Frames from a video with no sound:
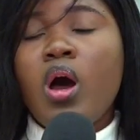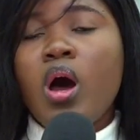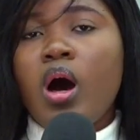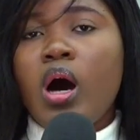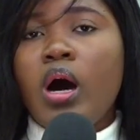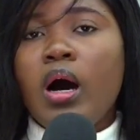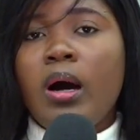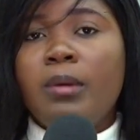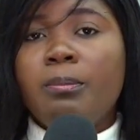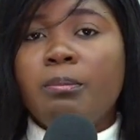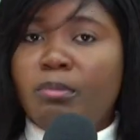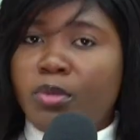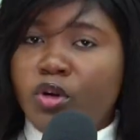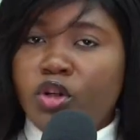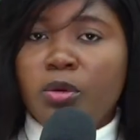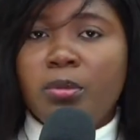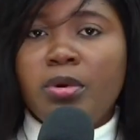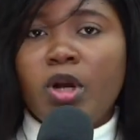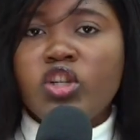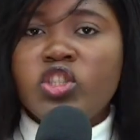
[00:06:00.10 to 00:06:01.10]

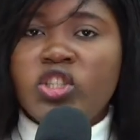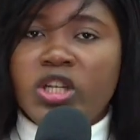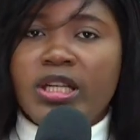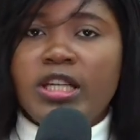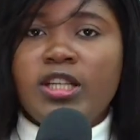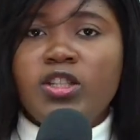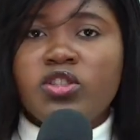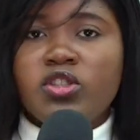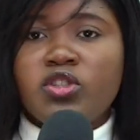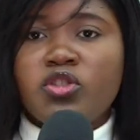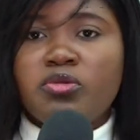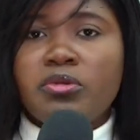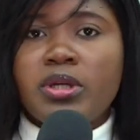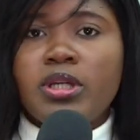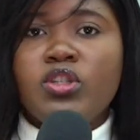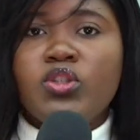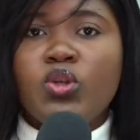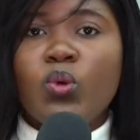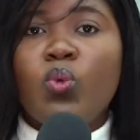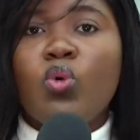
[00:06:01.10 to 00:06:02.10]
the blockchain
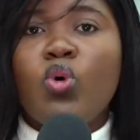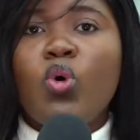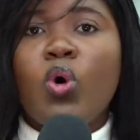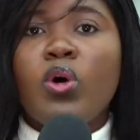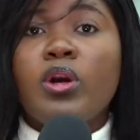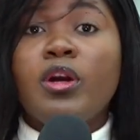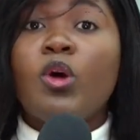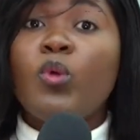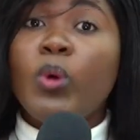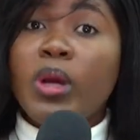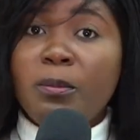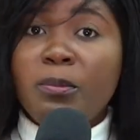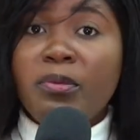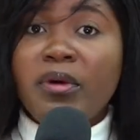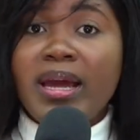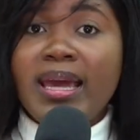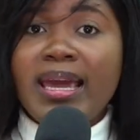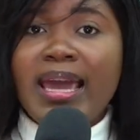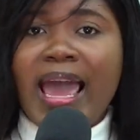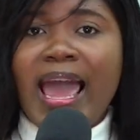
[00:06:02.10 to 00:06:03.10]
industry. So we'll go on a quick
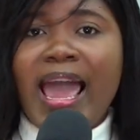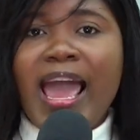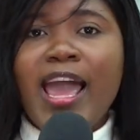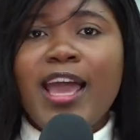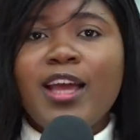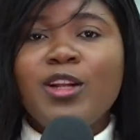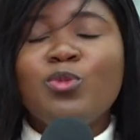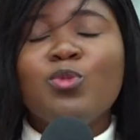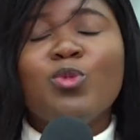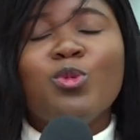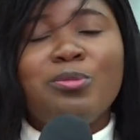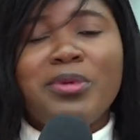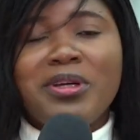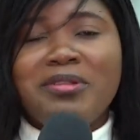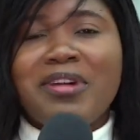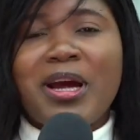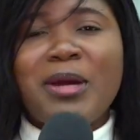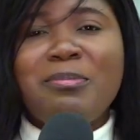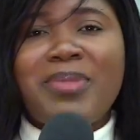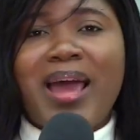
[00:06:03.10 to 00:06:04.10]
break and we'll be
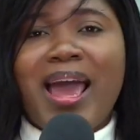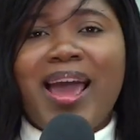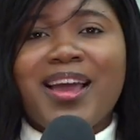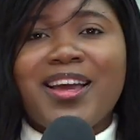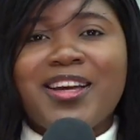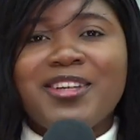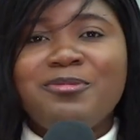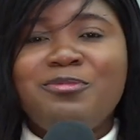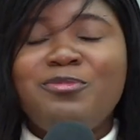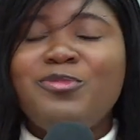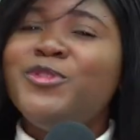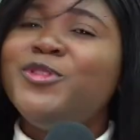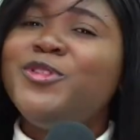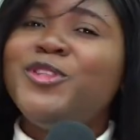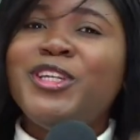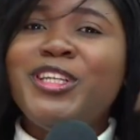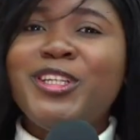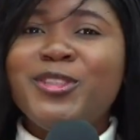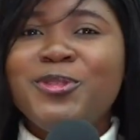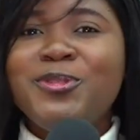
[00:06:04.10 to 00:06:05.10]
right back.
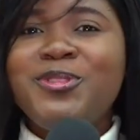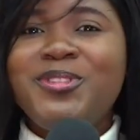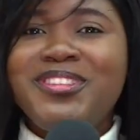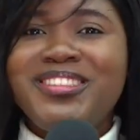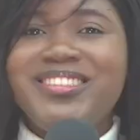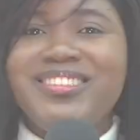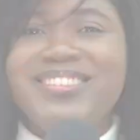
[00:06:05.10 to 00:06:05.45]
Toodles!